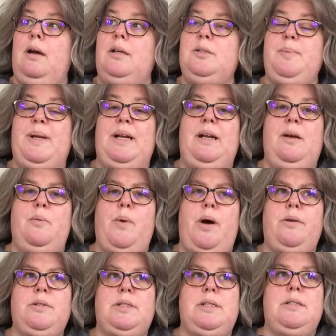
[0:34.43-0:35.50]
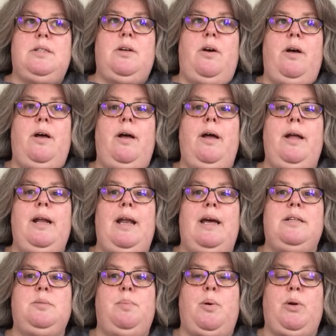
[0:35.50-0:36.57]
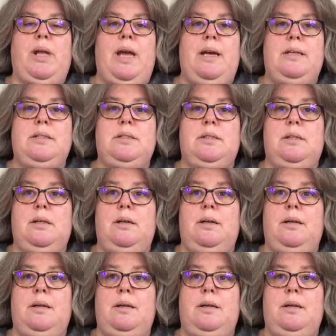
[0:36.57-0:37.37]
It's been a little while since I last podcast.